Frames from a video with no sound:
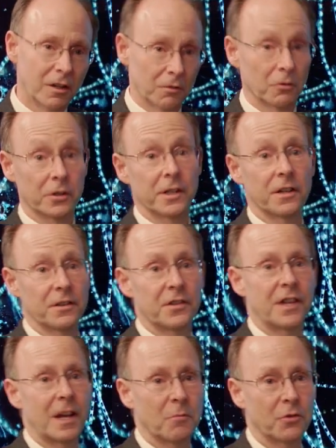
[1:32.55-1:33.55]
looking at the
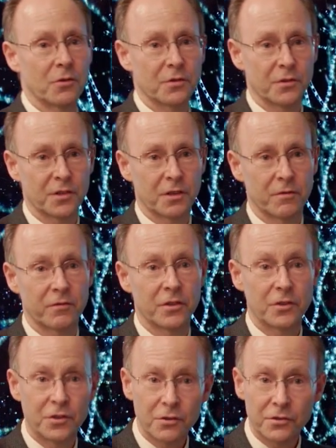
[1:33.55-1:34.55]
samples of
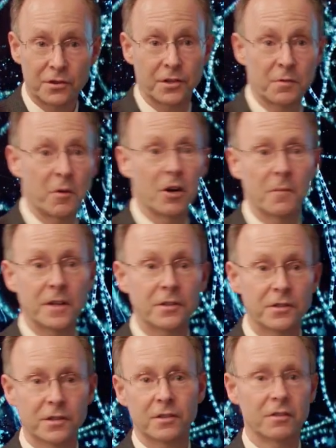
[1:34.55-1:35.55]
the students'
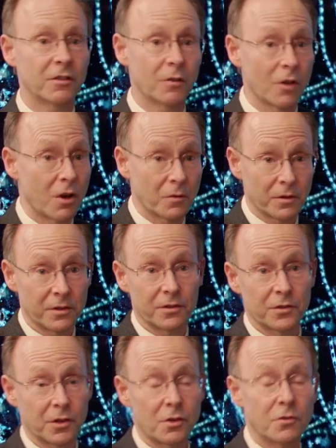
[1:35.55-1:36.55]
experiments, along with
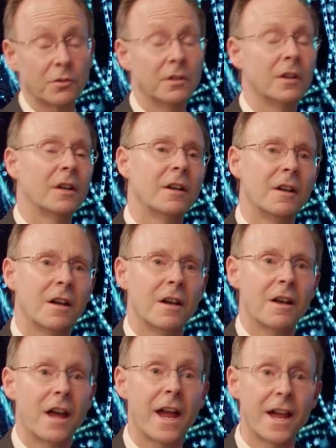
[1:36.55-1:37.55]
his own,
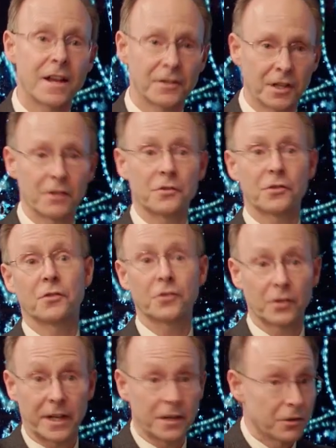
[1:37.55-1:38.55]
and telling the students,
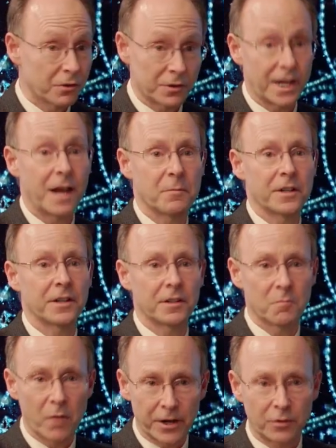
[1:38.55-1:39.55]
okay, here's what's happening in
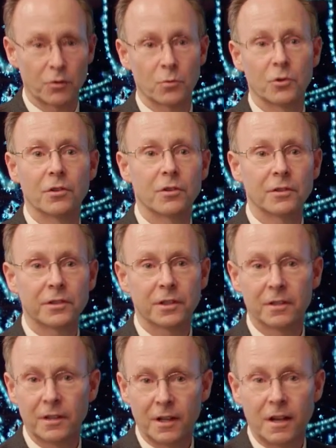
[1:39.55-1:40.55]
the micro world.
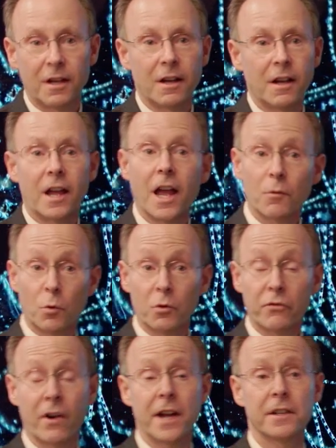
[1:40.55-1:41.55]
And what we're
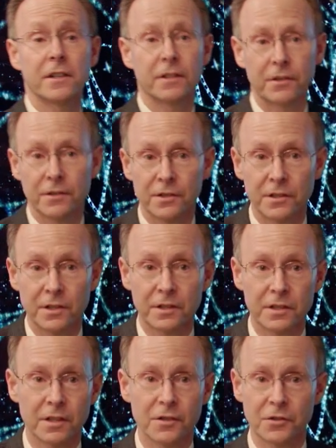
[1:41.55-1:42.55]
finding is
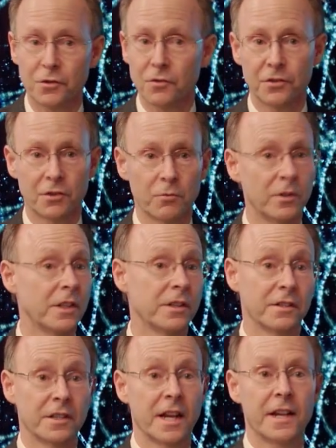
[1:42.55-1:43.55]
that students are really
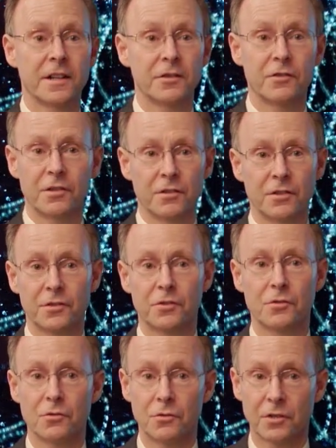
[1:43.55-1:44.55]
engaged in this
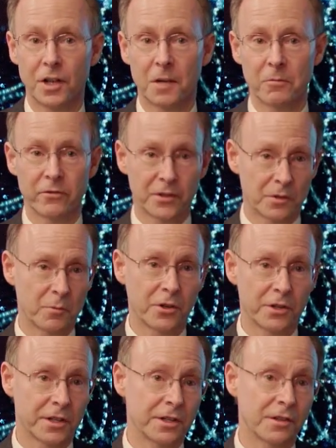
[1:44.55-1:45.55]
new type of
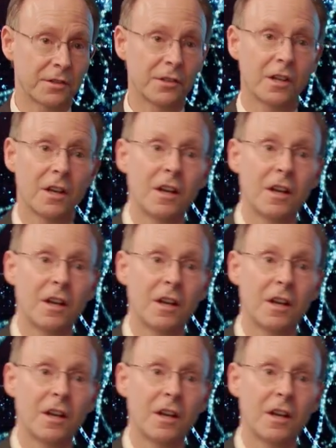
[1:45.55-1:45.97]
experience.